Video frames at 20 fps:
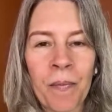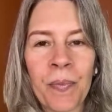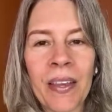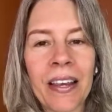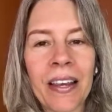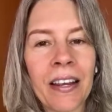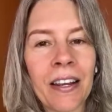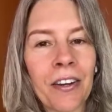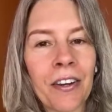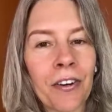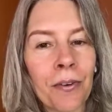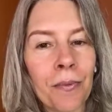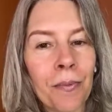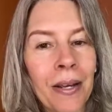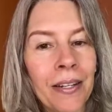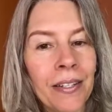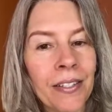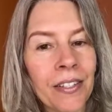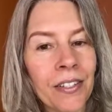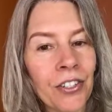
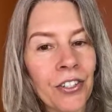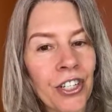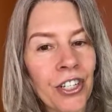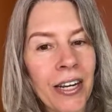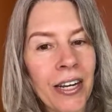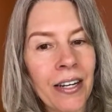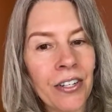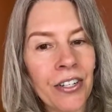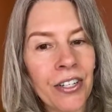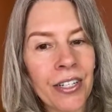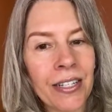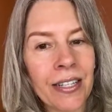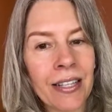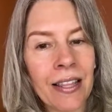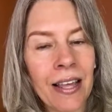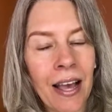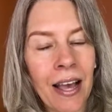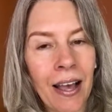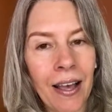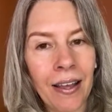Incremental changes,
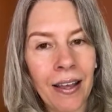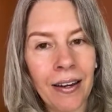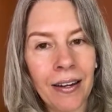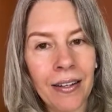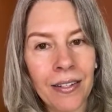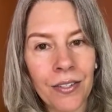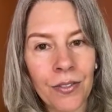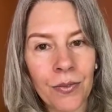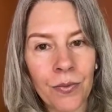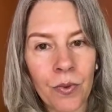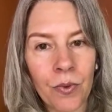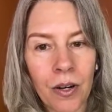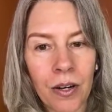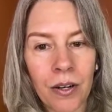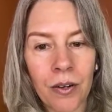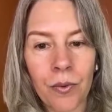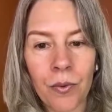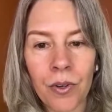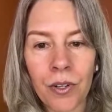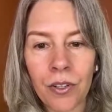that is
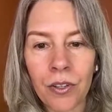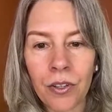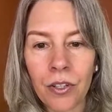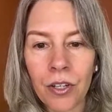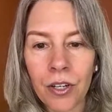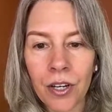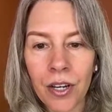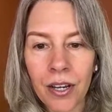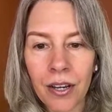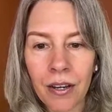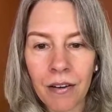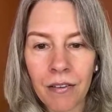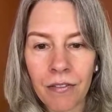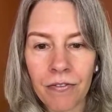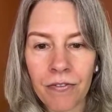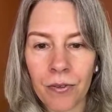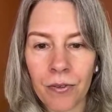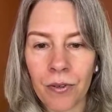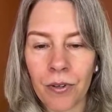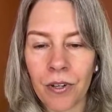what we're looking
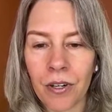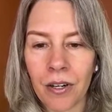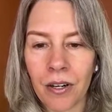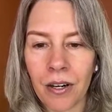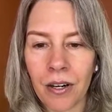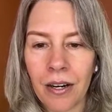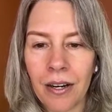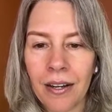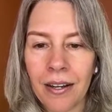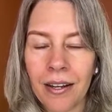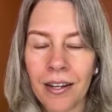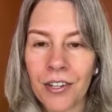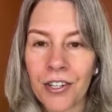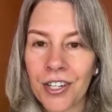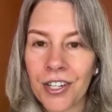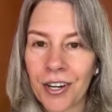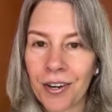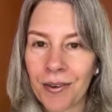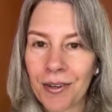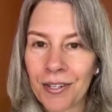for. And
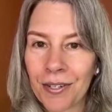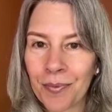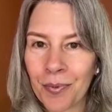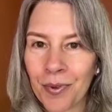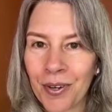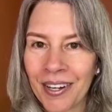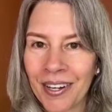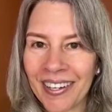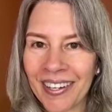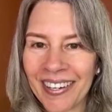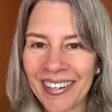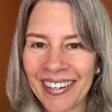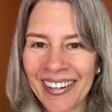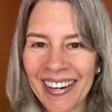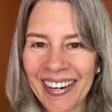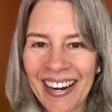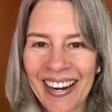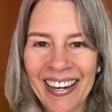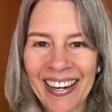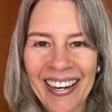Sherry's bringing it in
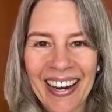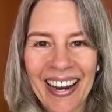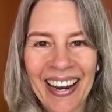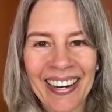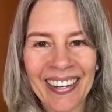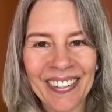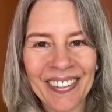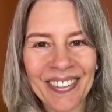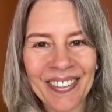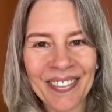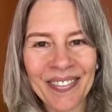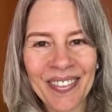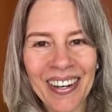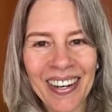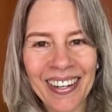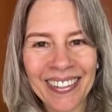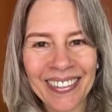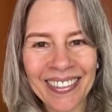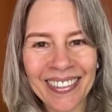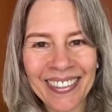at an 8 as
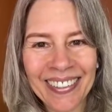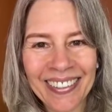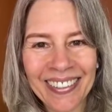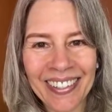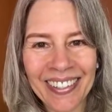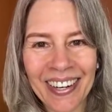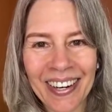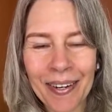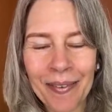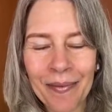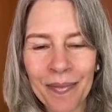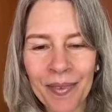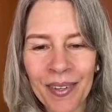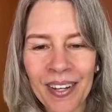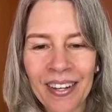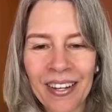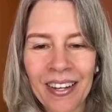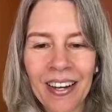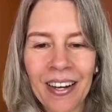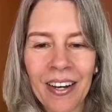well. Good job.
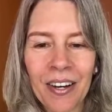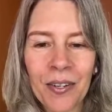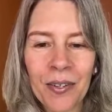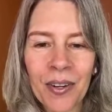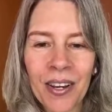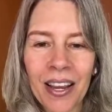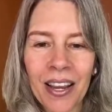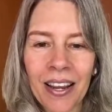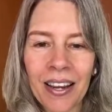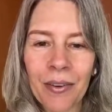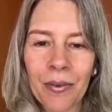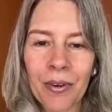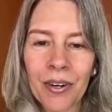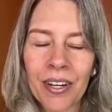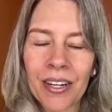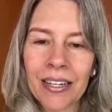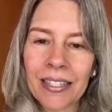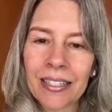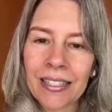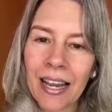Okay, we're
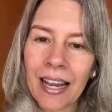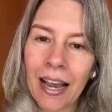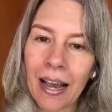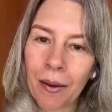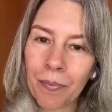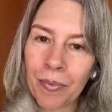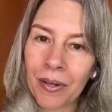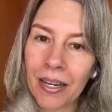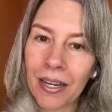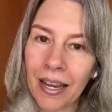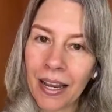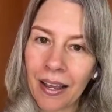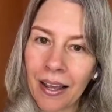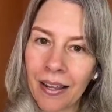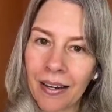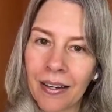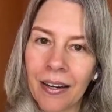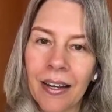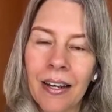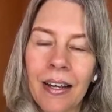going to tap
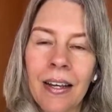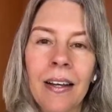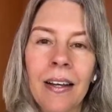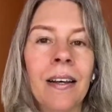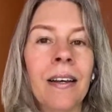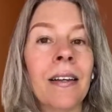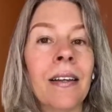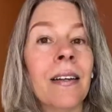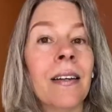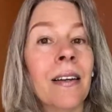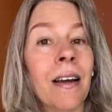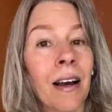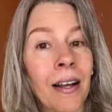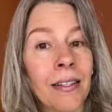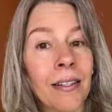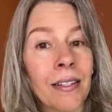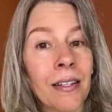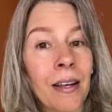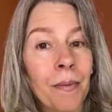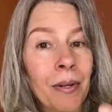again.
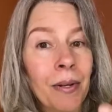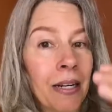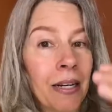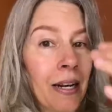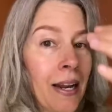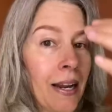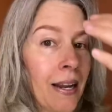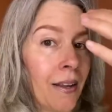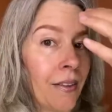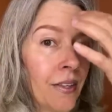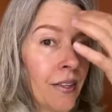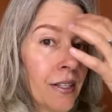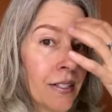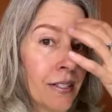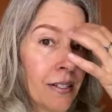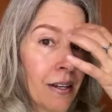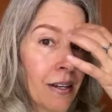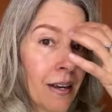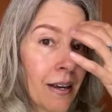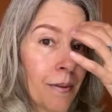Non-dominant hand this
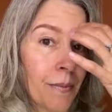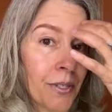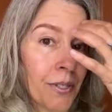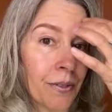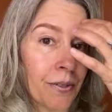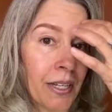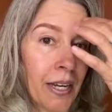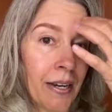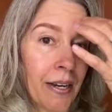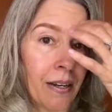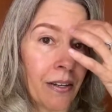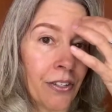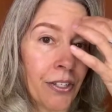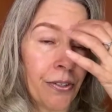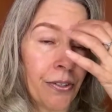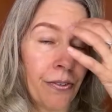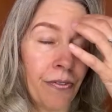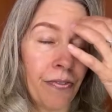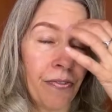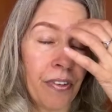time, so take
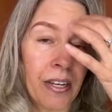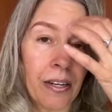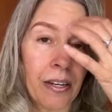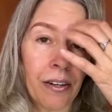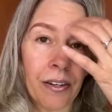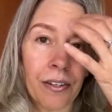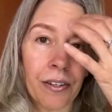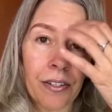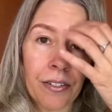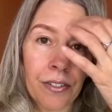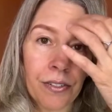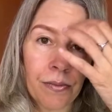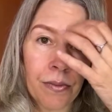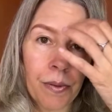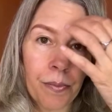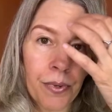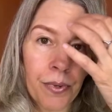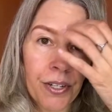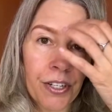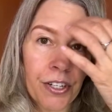2 fingers.
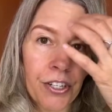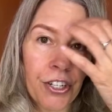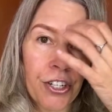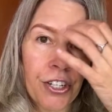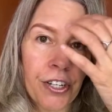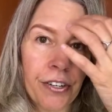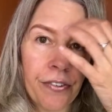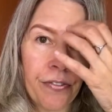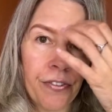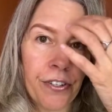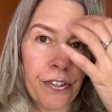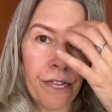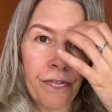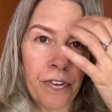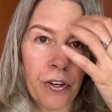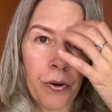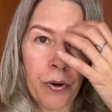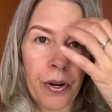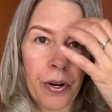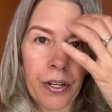Remember to shift your
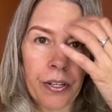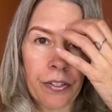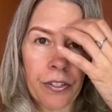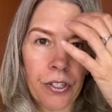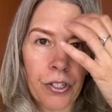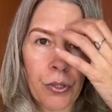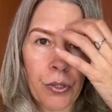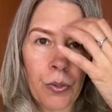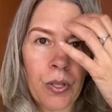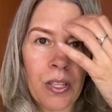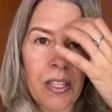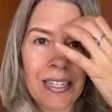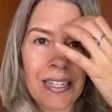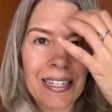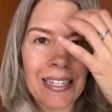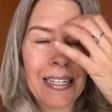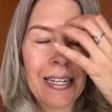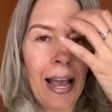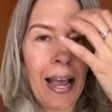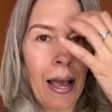focus to the
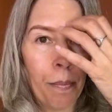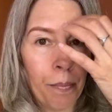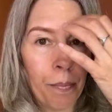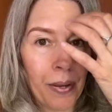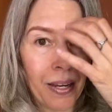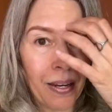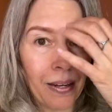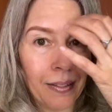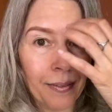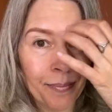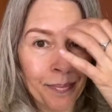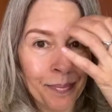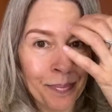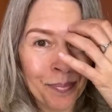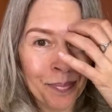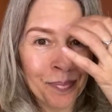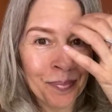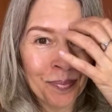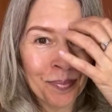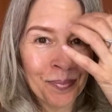tapping.
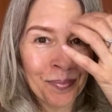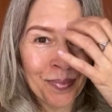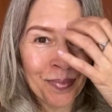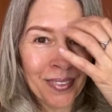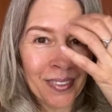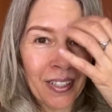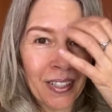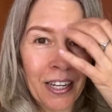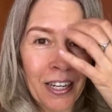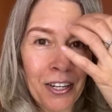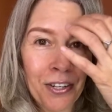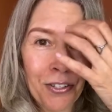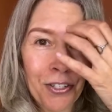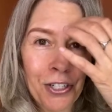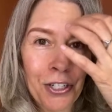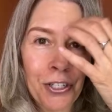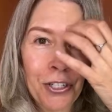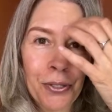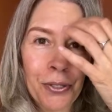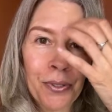Let your
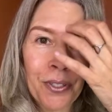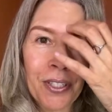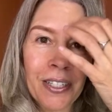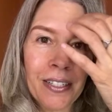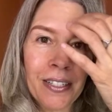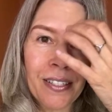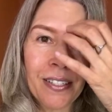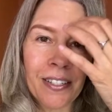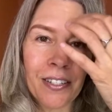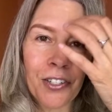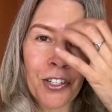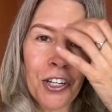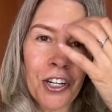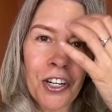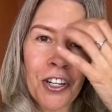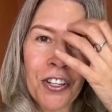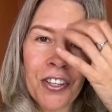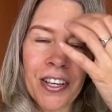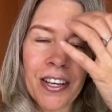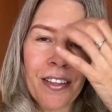to-do list and
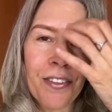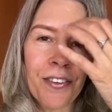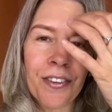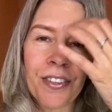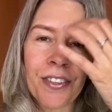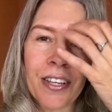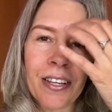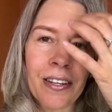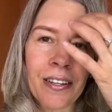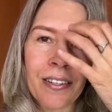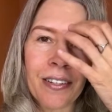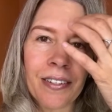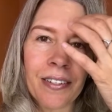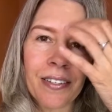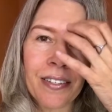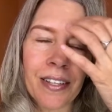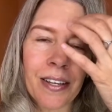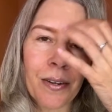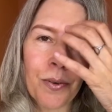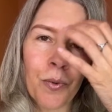all the other things
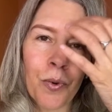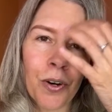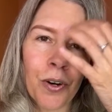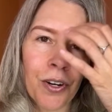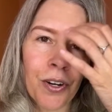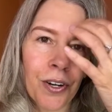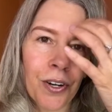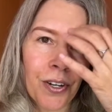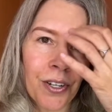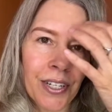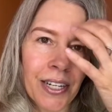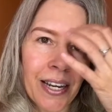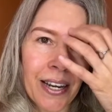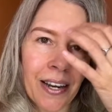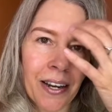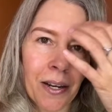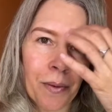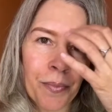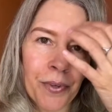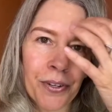that were
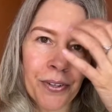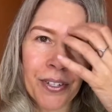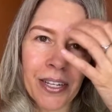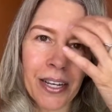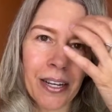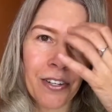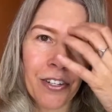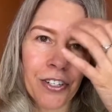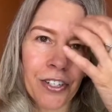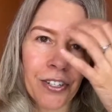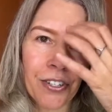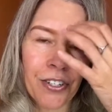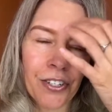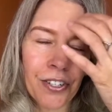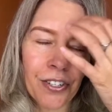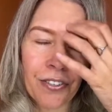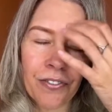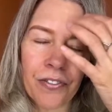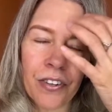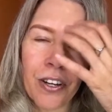taking up your attention
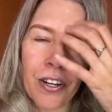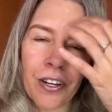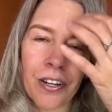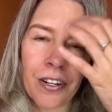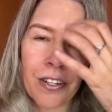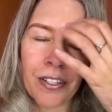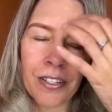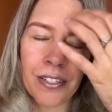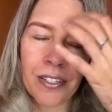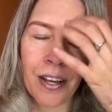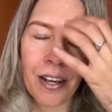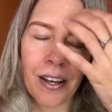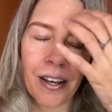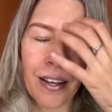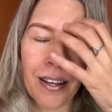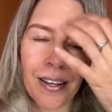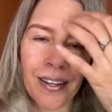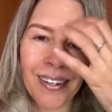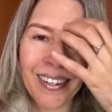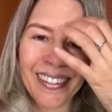just fall
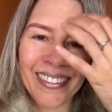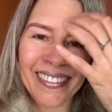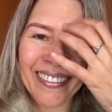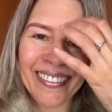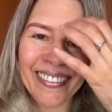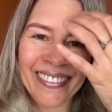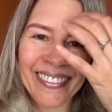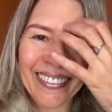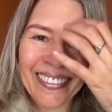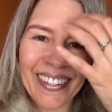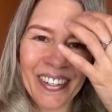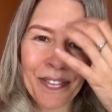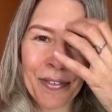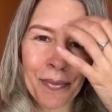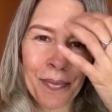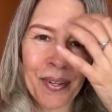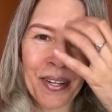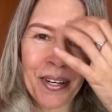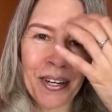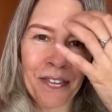aside and
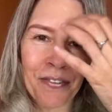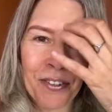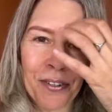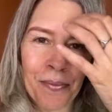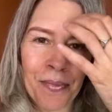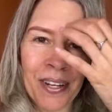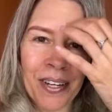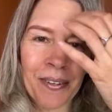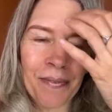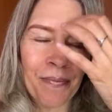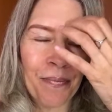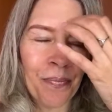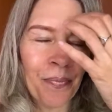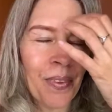repeat after me.